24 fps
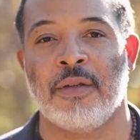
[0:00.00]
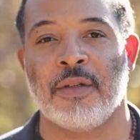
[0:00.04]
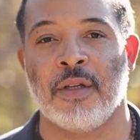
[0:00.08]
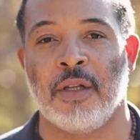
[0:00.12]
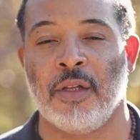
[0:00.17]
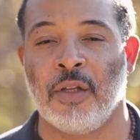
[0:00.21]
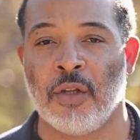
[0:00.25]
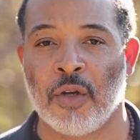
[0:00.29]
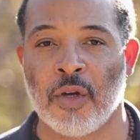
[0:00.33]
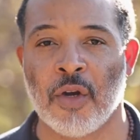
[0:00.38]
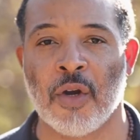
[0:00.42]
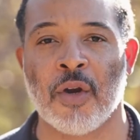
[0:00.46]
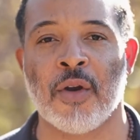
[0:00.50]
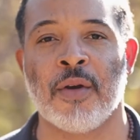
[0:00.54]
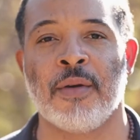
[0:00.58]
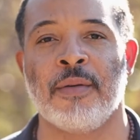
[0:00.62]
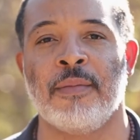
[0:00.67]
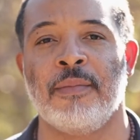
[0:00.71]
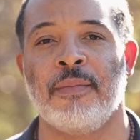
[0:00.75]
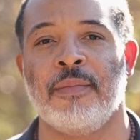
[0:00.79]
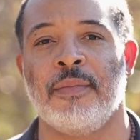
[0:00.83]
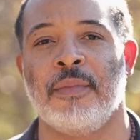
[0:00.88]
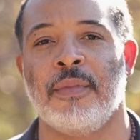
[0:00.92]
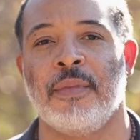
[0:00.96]
to
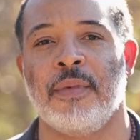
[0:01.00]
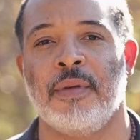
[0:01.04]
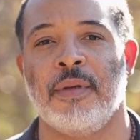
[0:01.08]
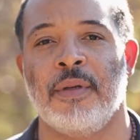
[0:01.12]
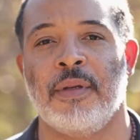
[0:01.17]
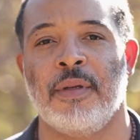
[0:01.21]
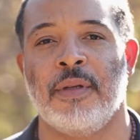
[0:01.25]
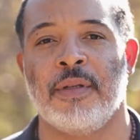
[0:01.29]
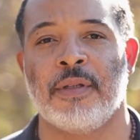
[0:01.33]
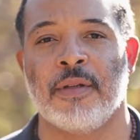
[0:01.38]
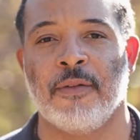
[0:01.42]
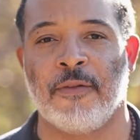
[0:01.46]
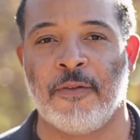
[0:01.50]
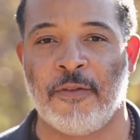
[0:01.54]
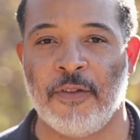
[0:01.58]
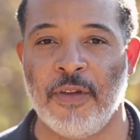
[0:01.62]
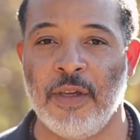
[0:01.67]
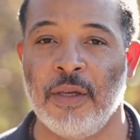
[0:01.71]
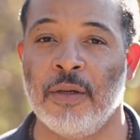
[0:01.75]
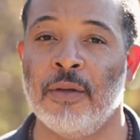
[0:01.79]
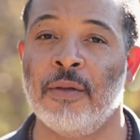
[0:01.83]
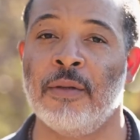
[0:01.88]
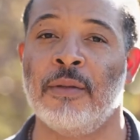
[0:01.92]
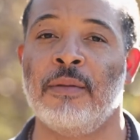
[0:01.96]
learn, to
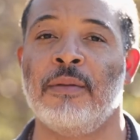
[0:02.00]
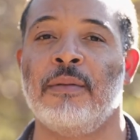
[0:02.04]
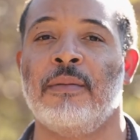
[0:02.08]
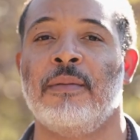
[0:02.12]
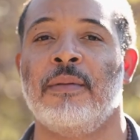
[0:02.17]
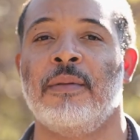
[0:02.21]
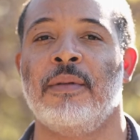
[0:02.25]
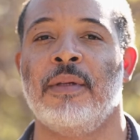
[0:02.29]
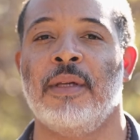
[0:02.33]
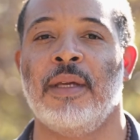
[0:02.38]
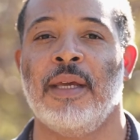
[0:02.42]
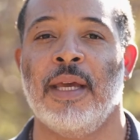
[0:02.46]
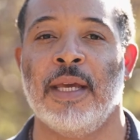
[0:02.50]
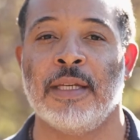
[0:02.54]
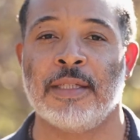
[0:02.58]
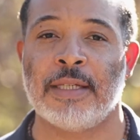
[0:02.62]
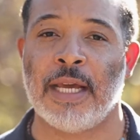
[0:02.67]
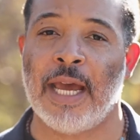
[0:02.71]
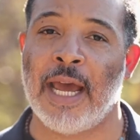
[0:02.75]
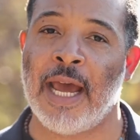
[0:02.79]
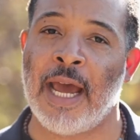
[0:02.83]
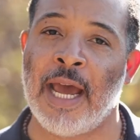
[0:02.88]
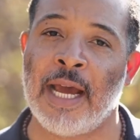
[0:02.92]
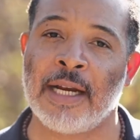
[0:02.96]
feel, and
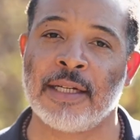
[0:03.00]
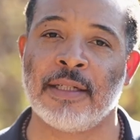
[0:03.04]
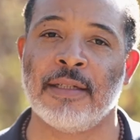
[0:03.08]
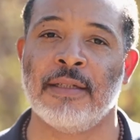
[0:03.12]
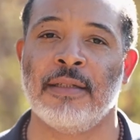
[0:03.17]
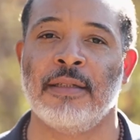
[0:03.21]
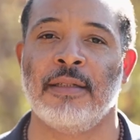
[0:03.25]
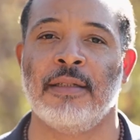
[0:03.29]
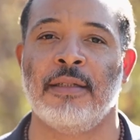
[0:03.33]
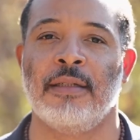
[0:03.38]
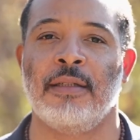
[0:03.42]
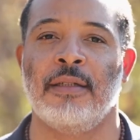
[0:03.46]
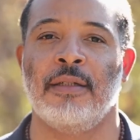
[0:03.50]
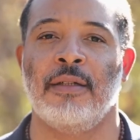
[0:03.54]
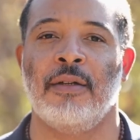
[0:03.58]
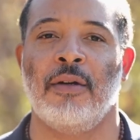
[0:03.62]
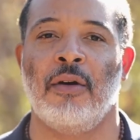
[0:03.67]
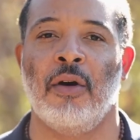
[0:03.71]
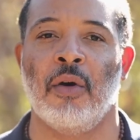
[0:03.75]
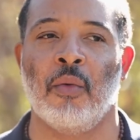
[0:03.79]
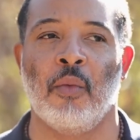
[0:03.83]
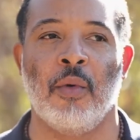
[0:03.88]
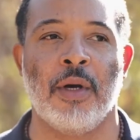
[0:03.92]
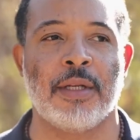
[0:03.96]
to act
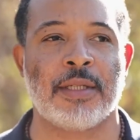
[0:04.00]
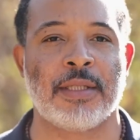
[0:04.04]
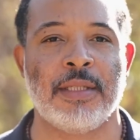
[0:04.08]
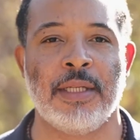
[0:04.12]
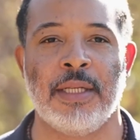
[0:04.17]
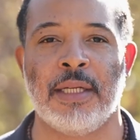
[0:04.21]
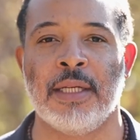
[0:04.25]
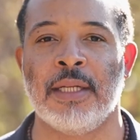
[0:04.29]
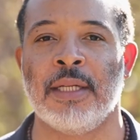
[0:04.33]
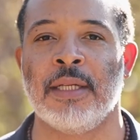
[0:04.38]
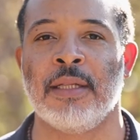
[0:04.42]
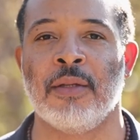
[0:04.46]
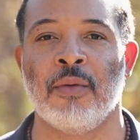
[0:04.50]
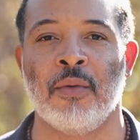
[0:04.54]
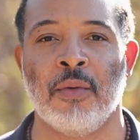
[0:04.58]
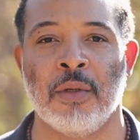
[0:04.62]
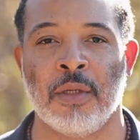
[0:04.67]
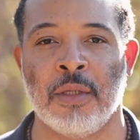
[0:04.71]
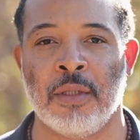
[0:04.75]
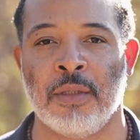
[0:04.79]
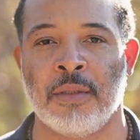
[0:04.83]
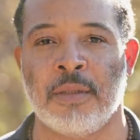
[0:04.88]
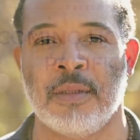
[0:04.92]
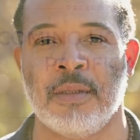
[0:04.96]
on what's needed in the
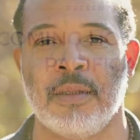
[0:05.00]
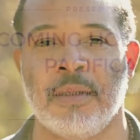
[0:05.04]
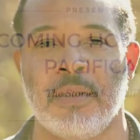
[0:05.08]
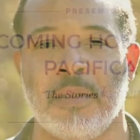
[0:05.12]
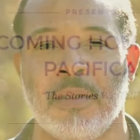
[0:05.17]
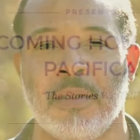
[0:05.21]
world.